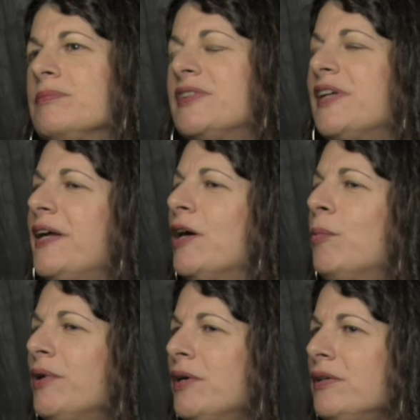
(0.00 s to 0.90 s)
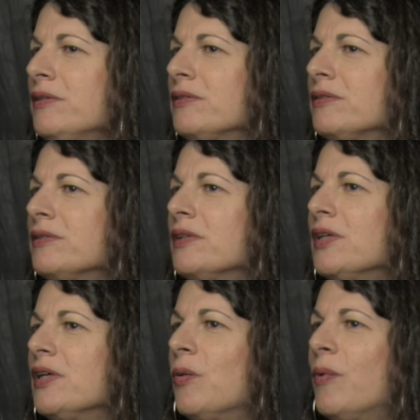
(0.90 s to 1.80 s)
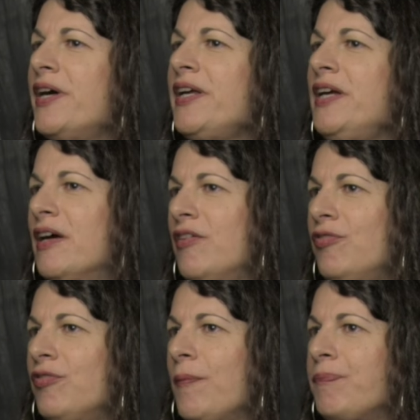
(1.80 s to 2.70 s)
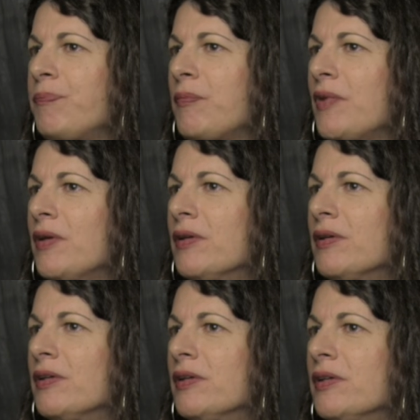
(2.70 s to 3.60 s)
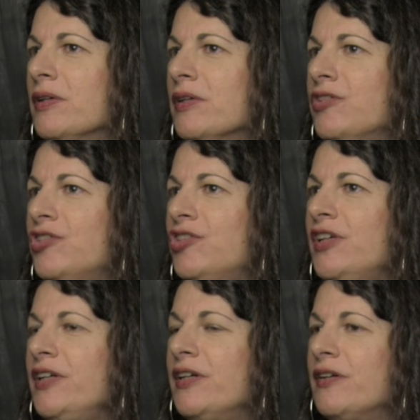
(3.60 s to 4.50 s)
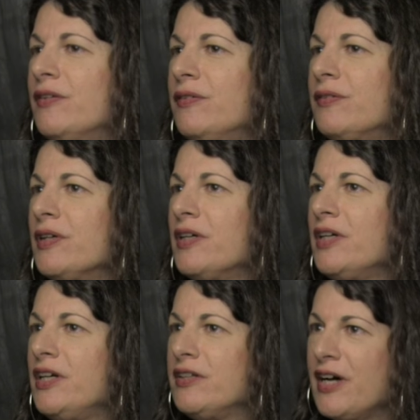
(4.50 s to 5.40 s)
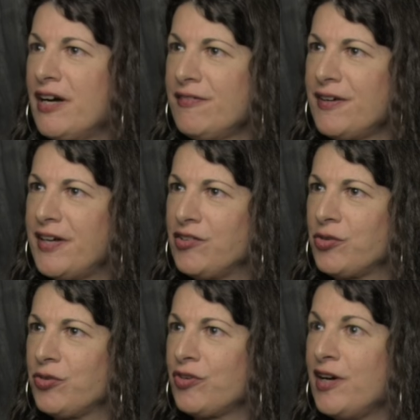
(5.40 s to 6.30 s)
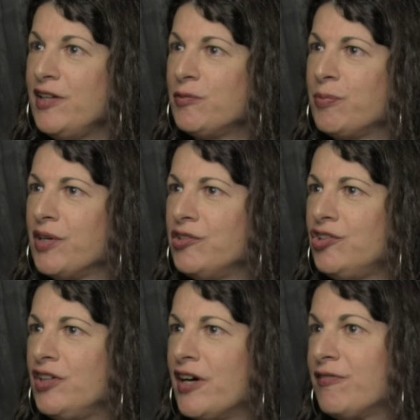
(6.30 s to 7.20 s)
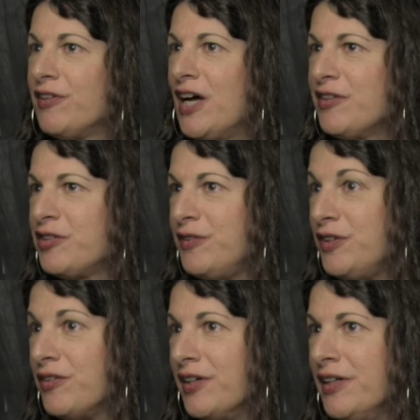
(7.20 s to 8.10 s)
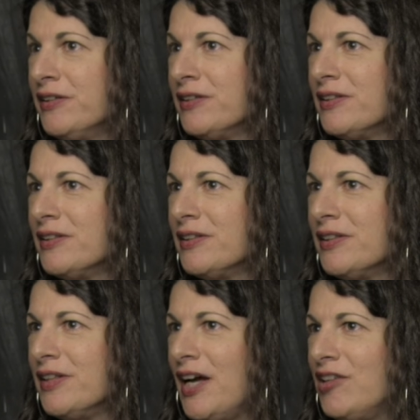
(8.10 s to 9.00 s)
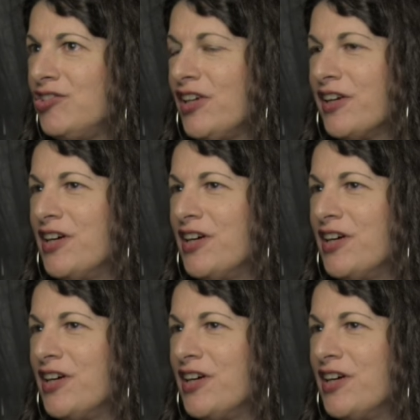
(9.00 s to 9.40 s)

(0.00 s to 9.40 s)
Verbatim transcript: Does that help her? What if she is in dire financial straits because she got a philosophy degree and she got